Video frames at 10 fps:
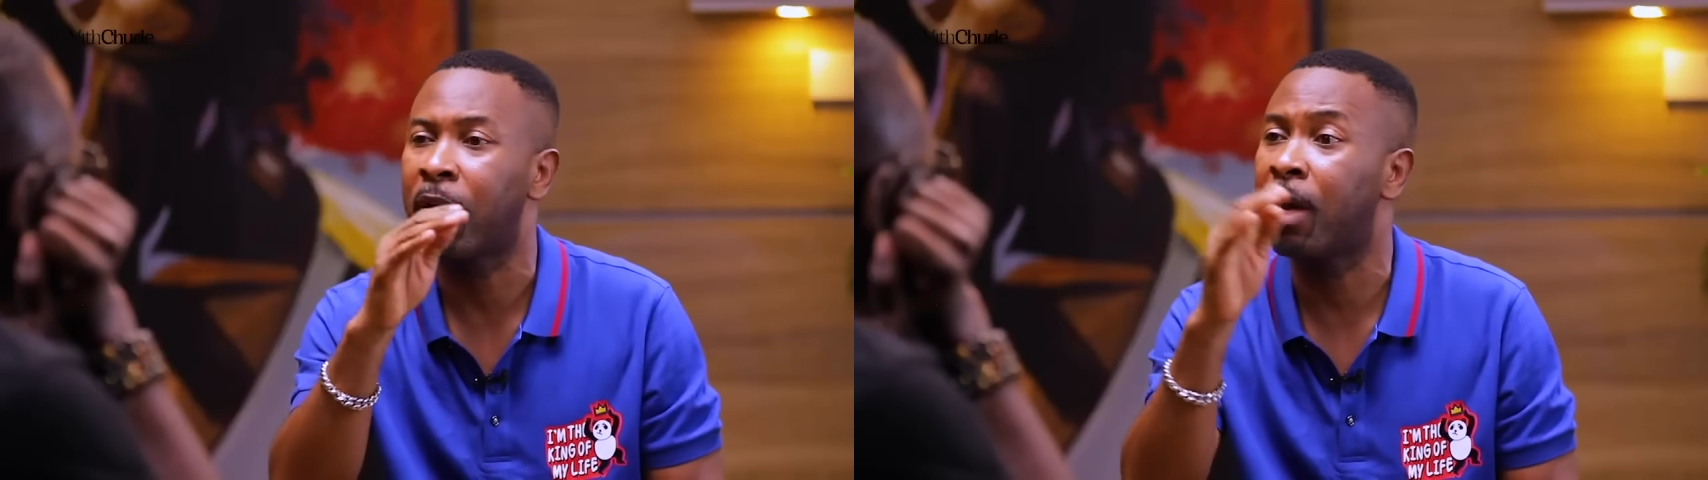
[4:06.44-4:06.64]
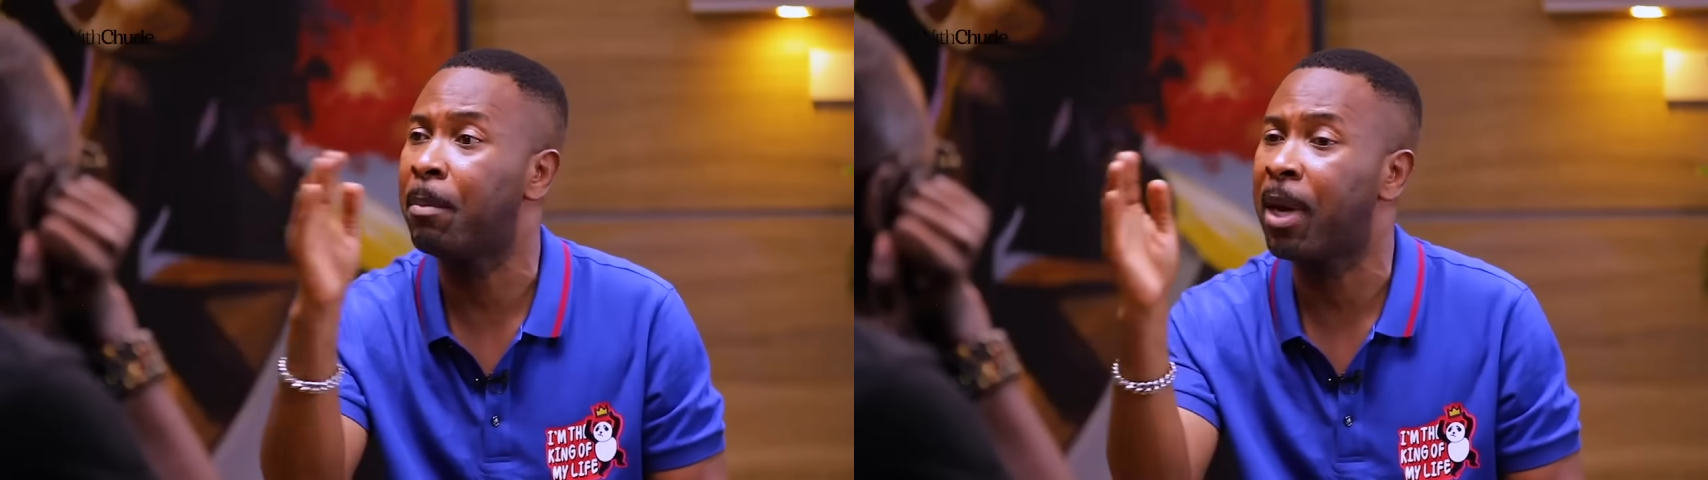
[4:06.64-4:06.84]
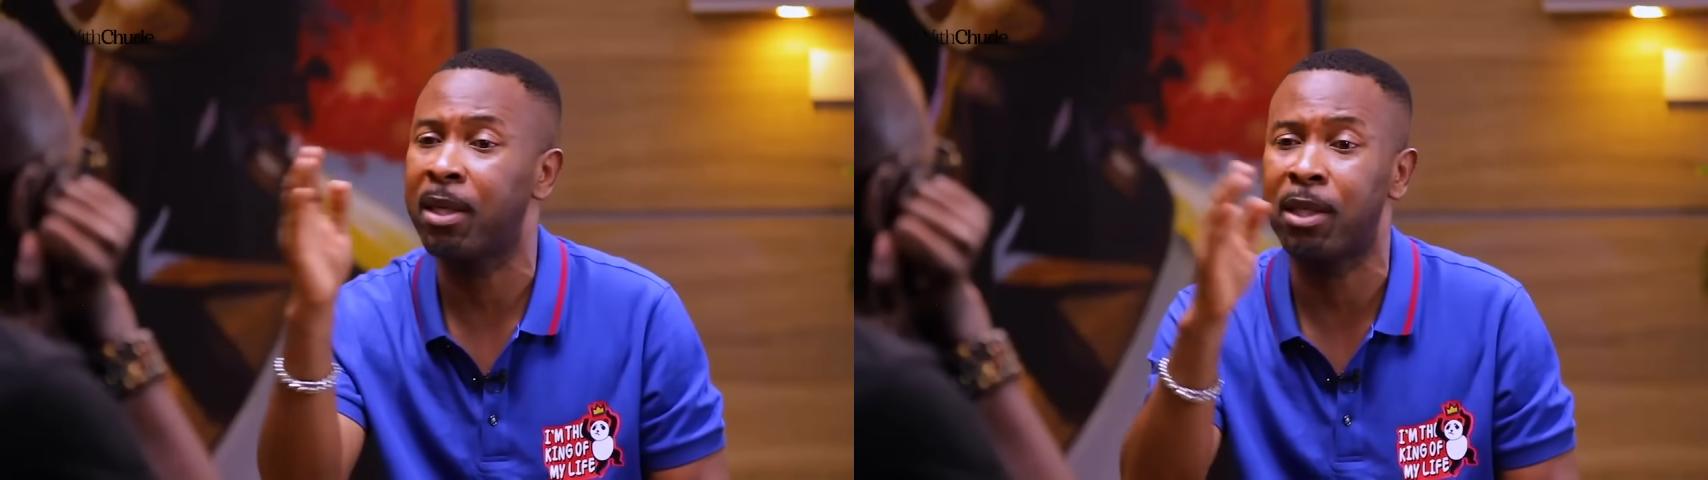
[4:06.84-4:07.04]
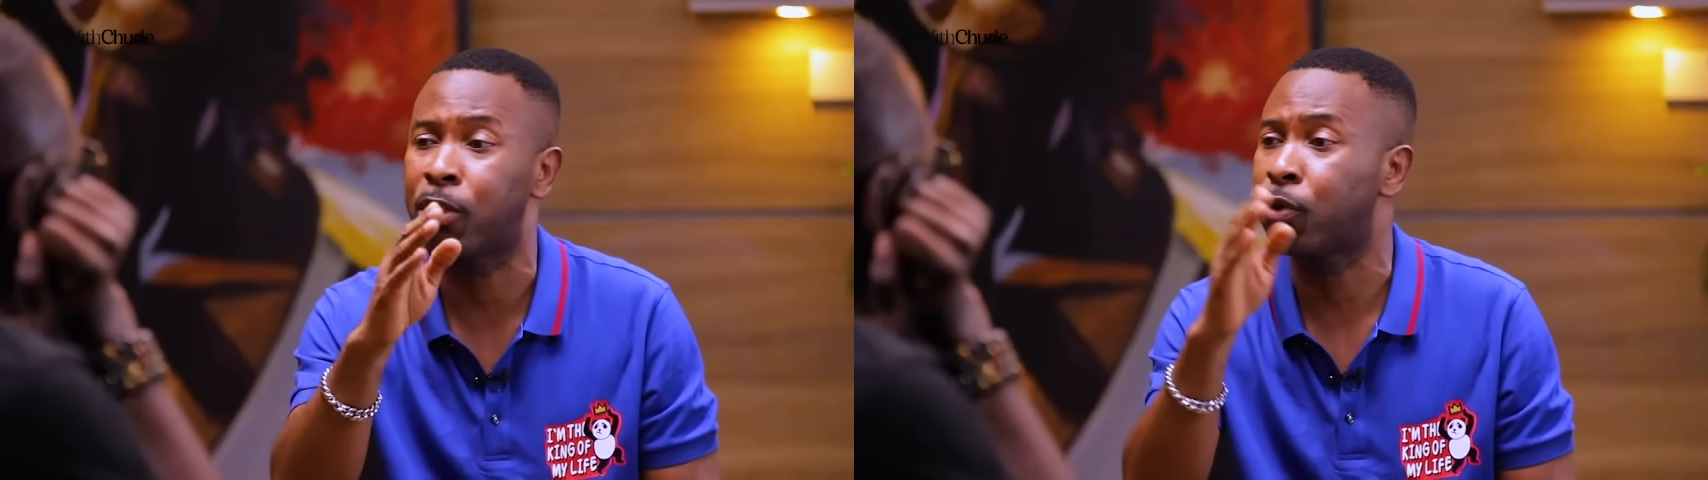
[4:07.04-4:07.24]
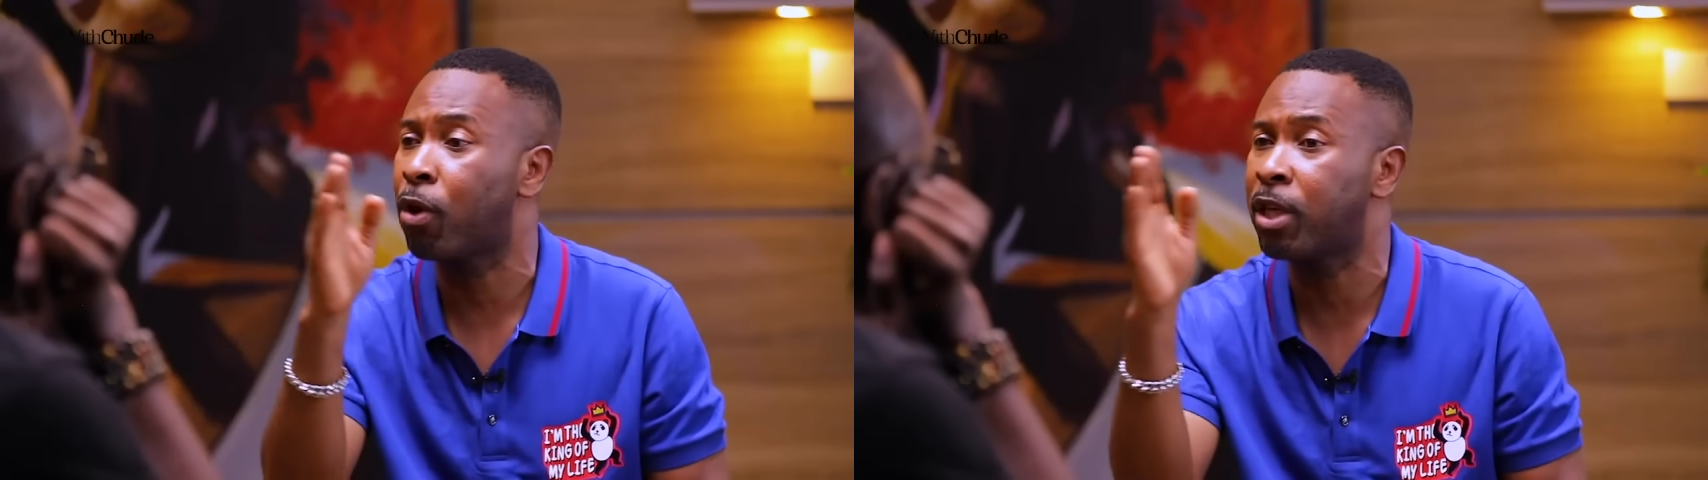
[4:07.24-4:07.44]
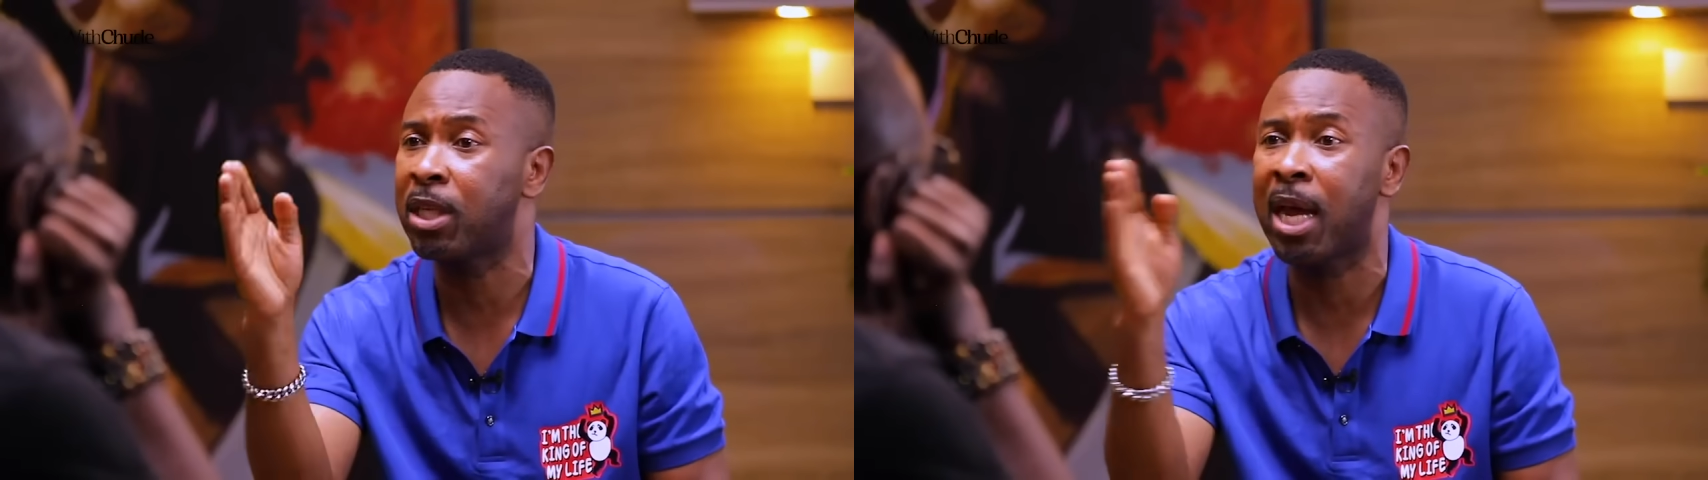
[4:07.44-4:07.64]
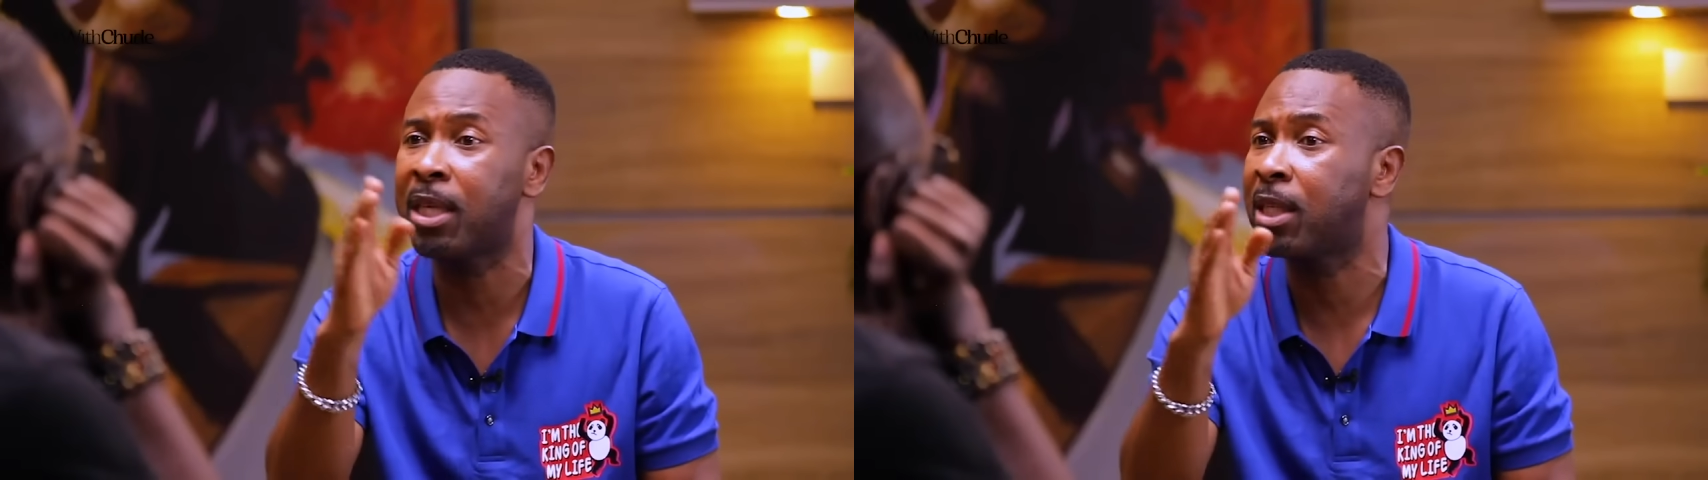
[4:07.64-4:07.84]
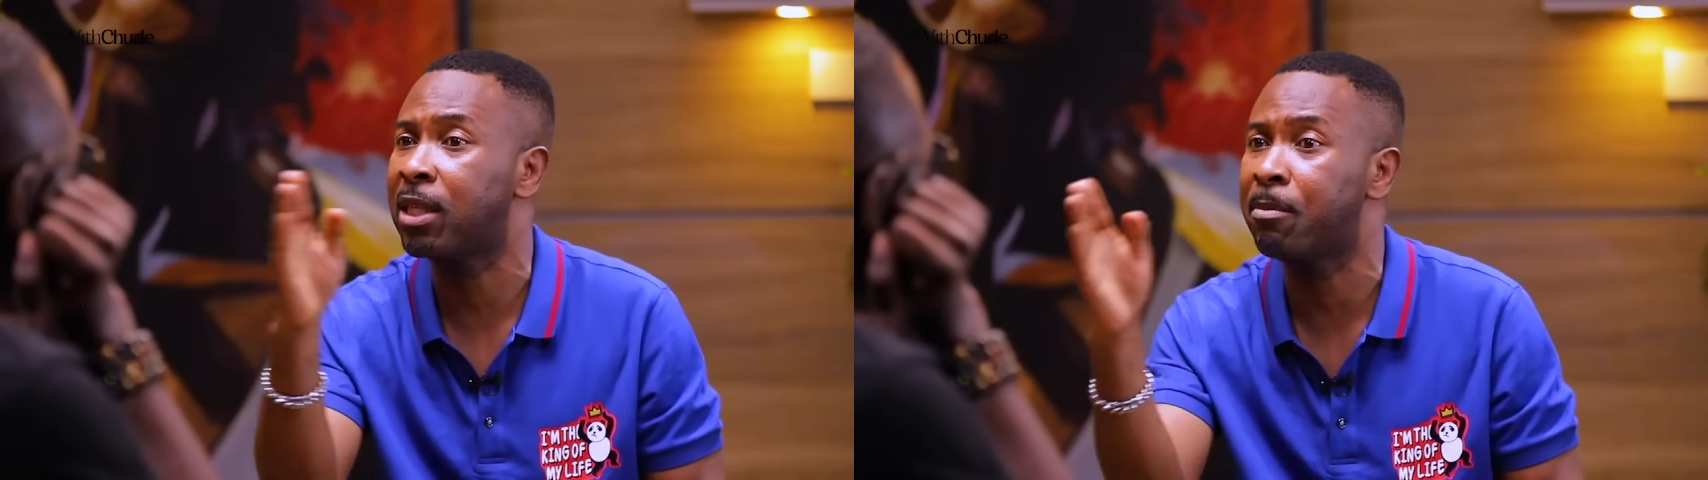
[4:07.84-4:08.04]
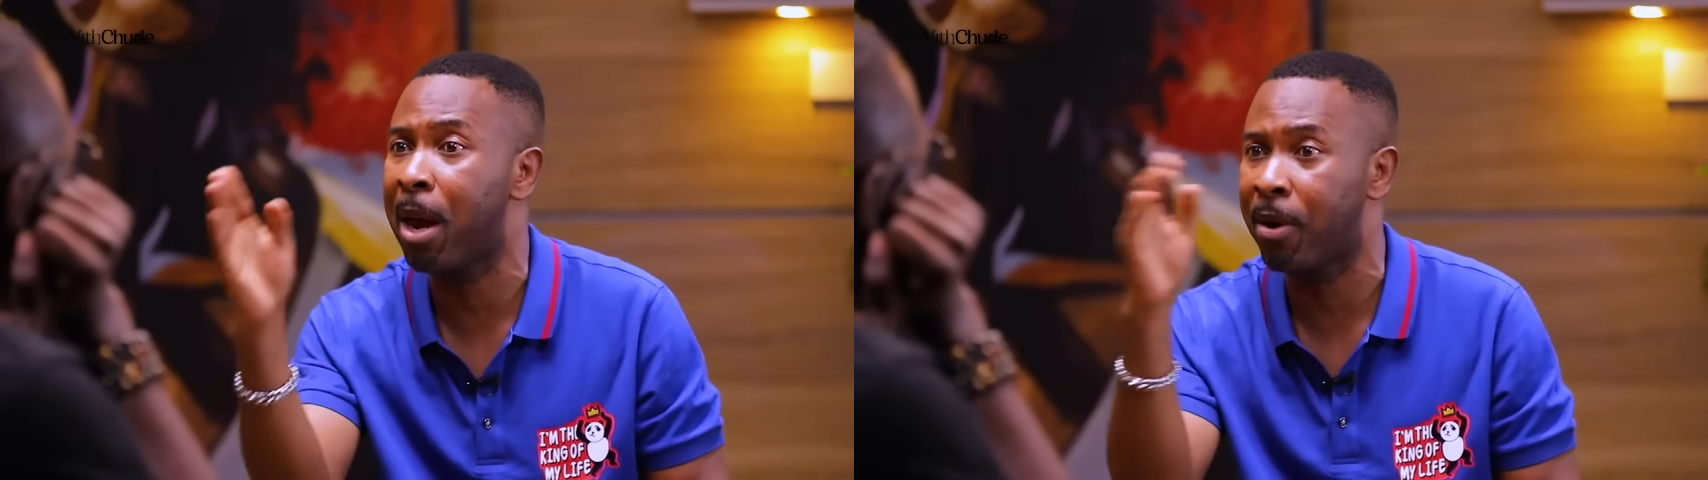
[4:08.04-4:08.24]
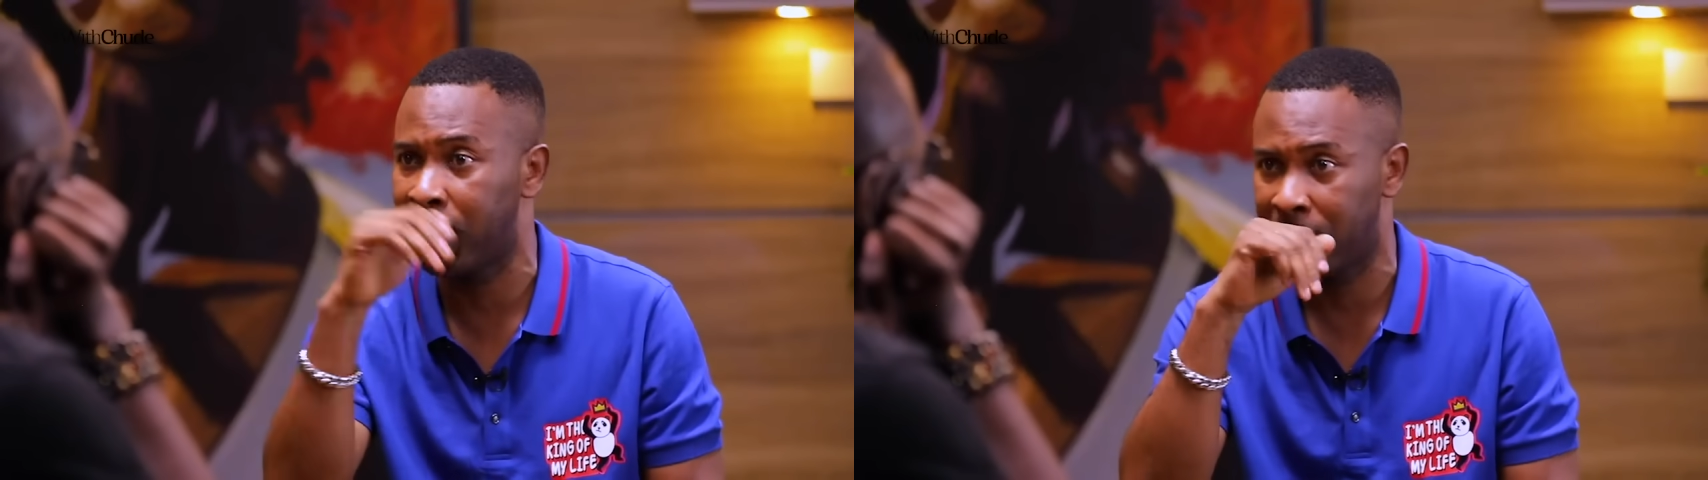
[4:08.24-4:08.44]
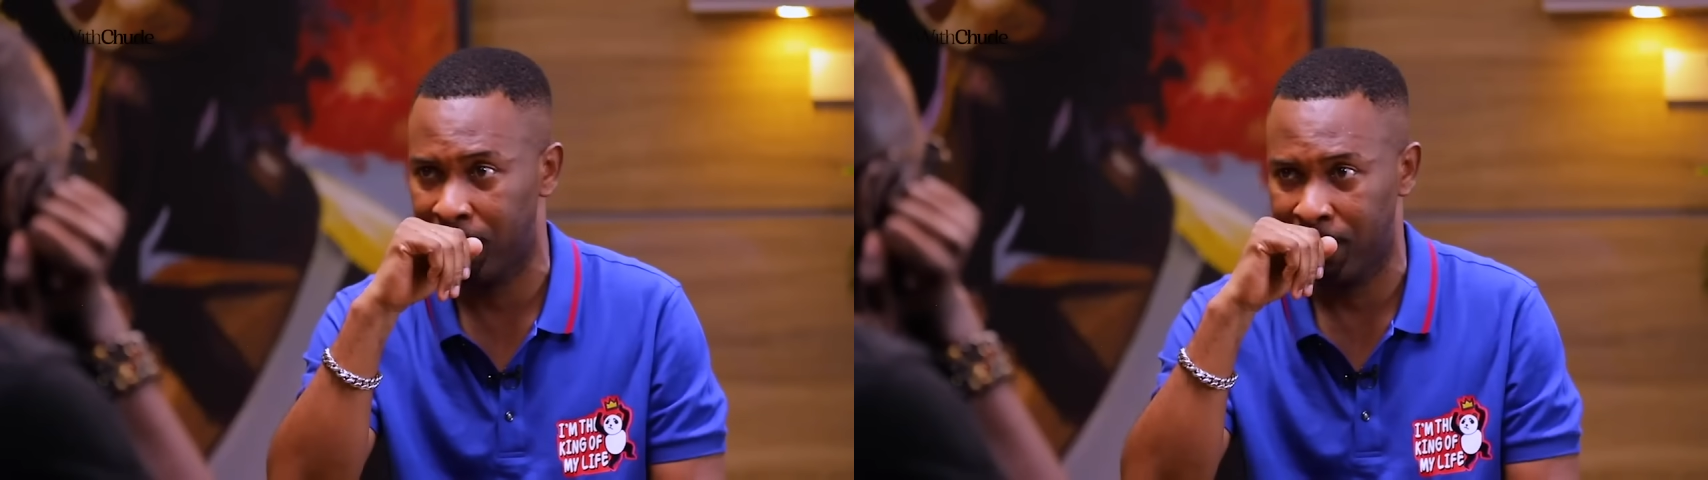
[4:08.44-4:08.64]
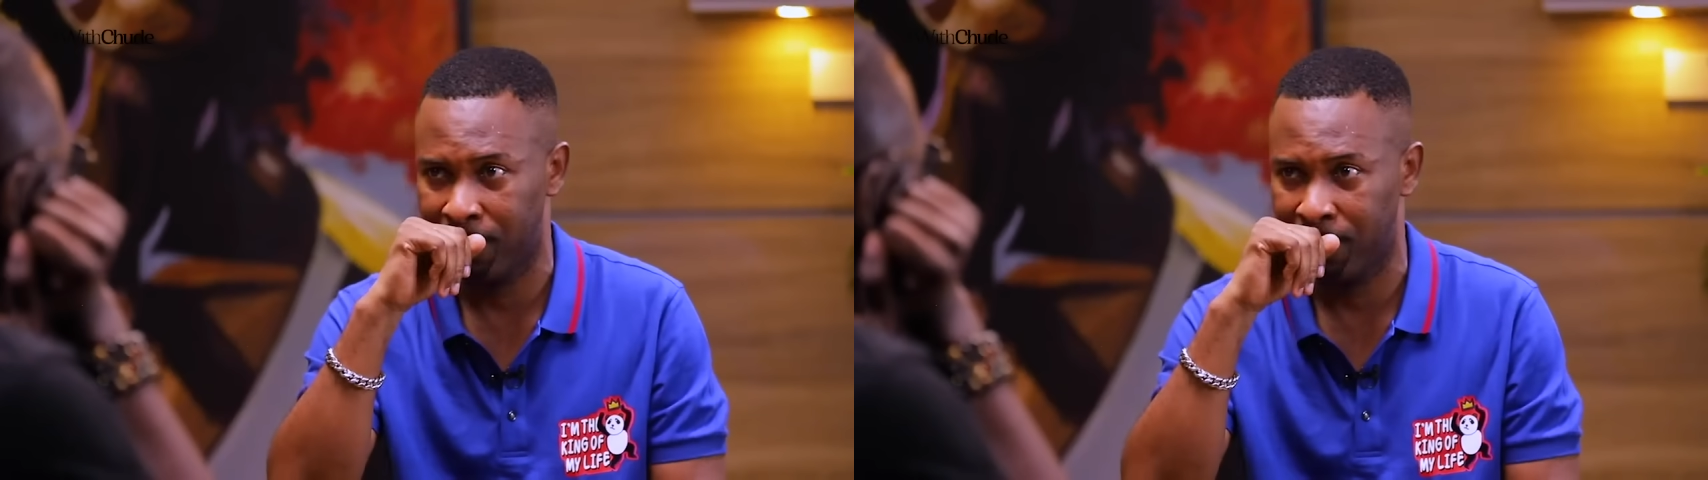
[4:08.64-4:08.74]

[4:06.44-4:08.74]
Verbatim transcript: Ruggedman Destroys 9ice's Marriage.